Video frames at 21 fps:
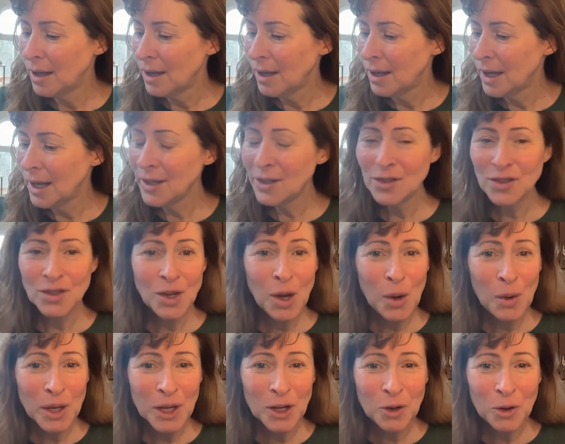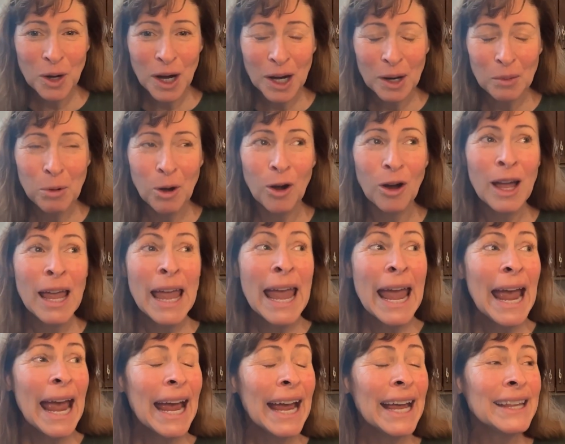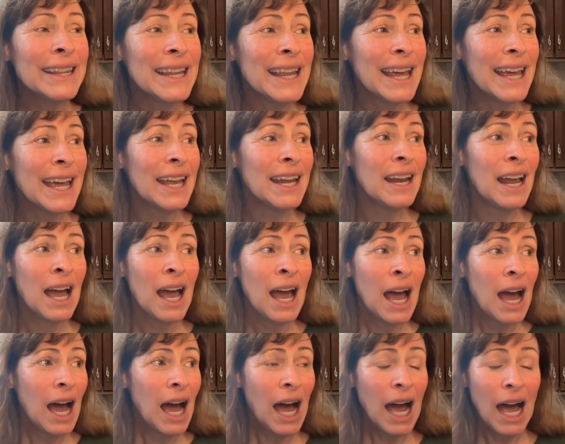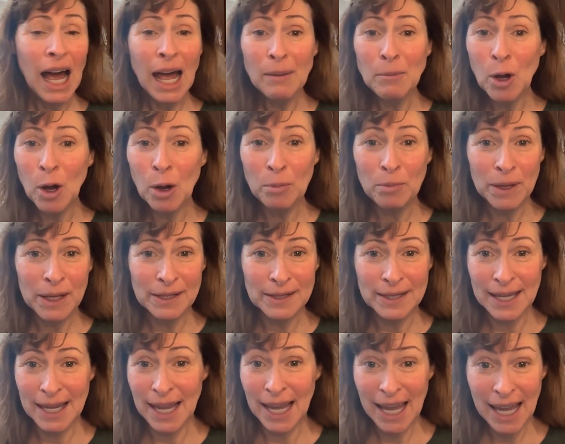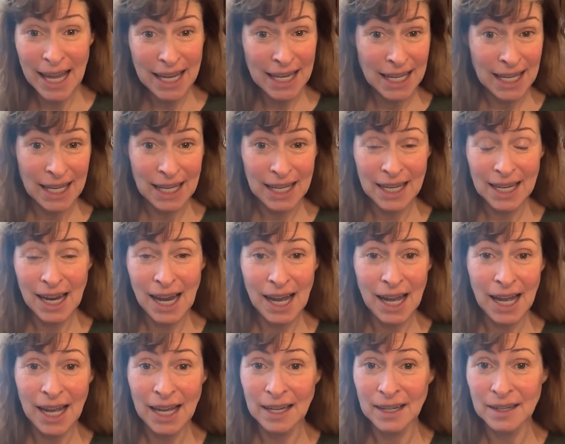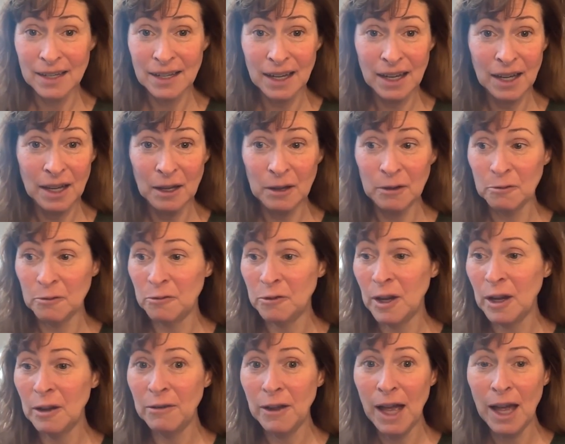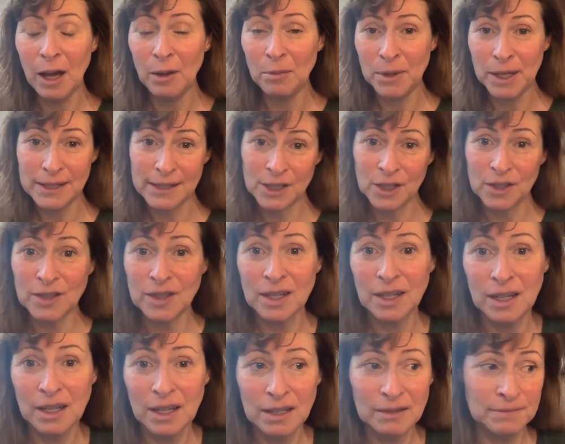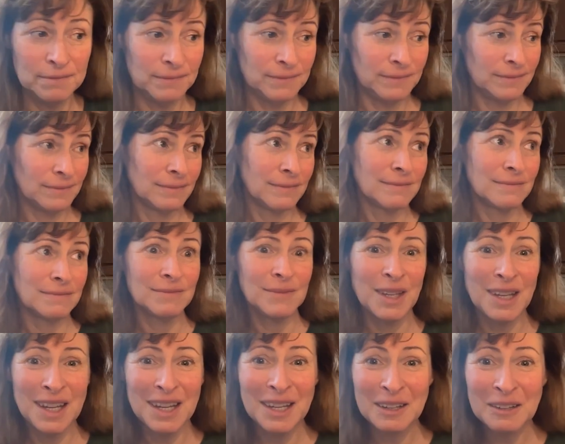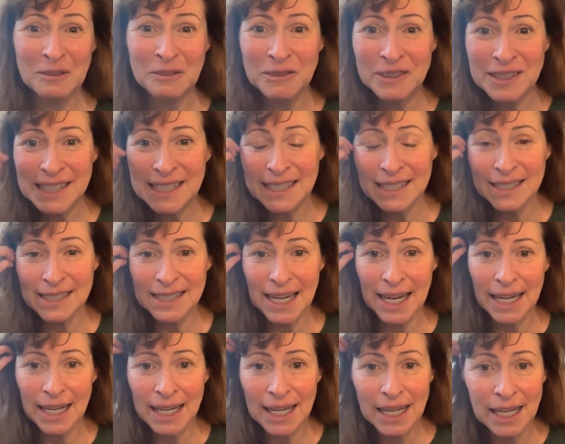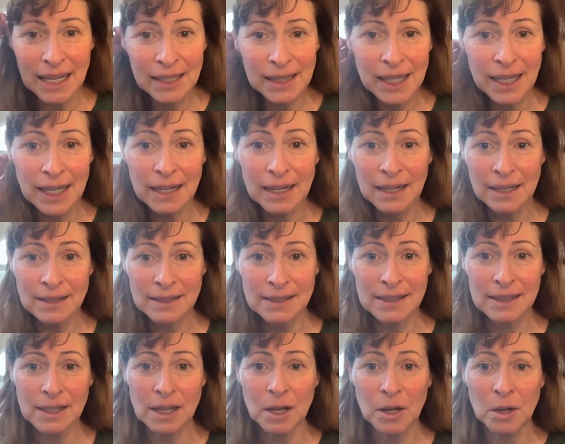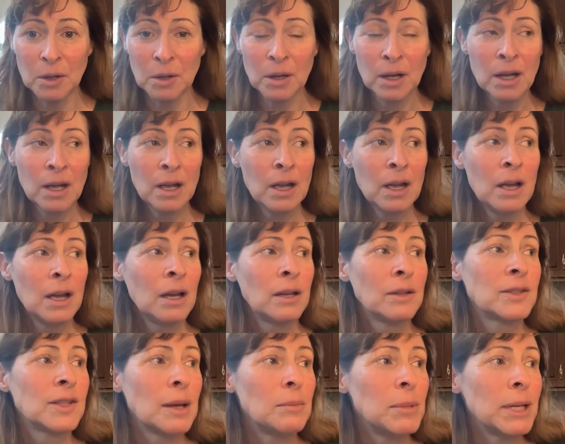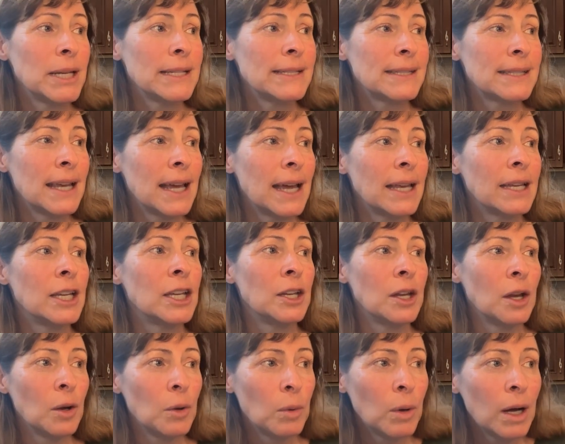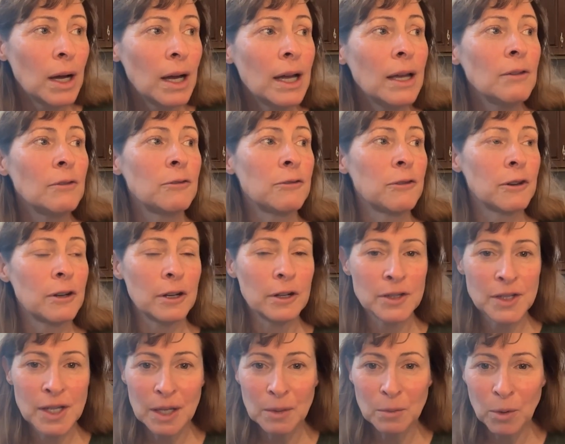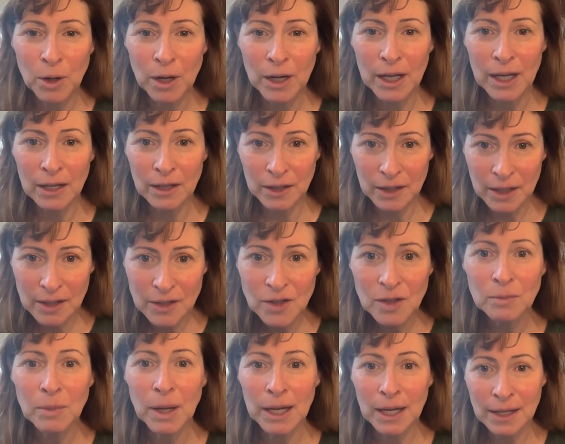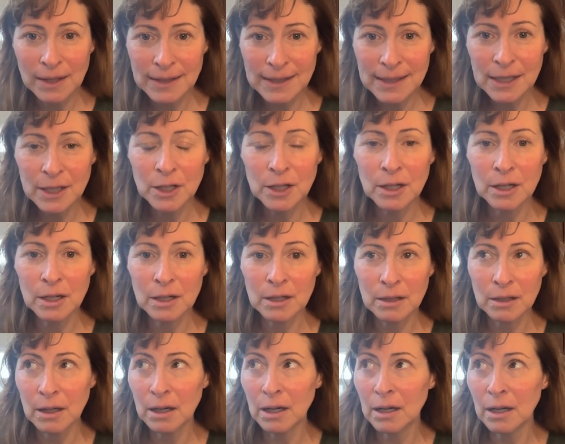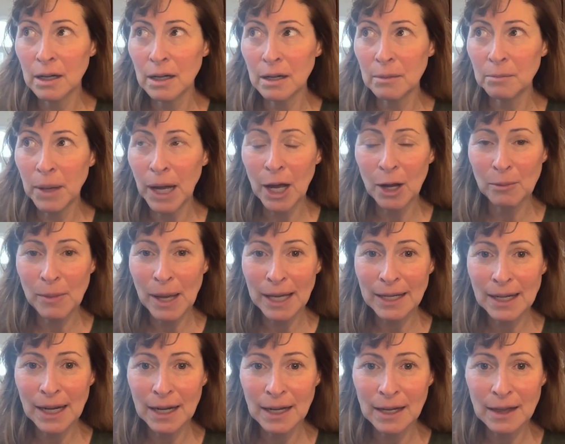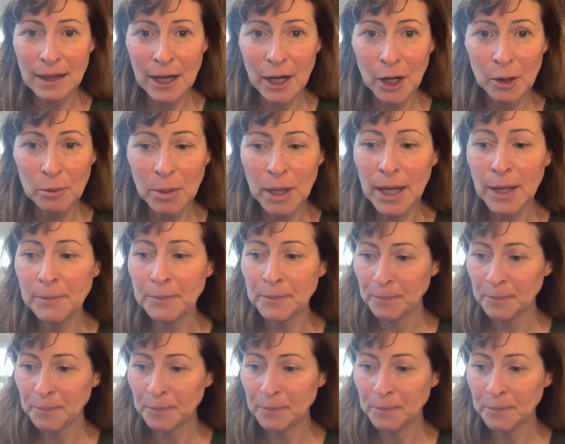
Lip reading: It's so incredible. And then I'm open to any kind of help that's just going to facilitate healing. So somebody said, you know what, for tick-borne illness, you might consider biomagnetic therapy.